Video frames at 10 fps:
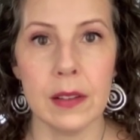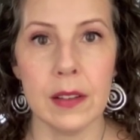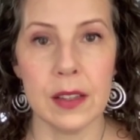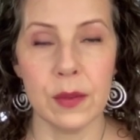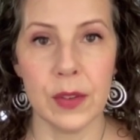
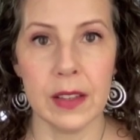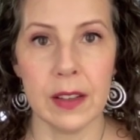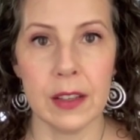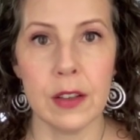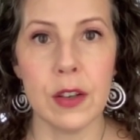this
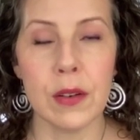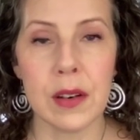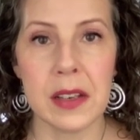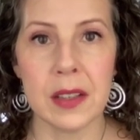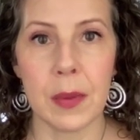feeling,
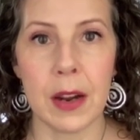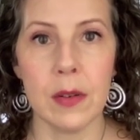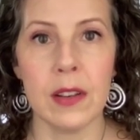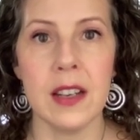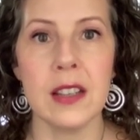curious
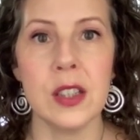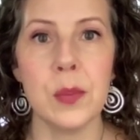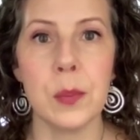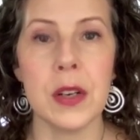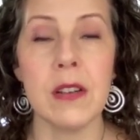about the
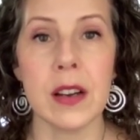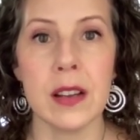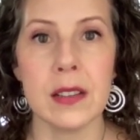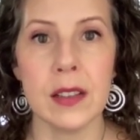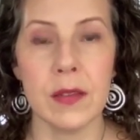
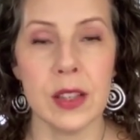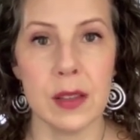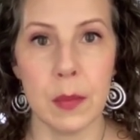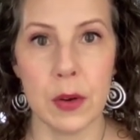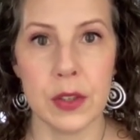experience of this
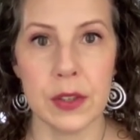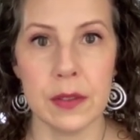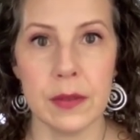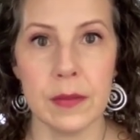emotion?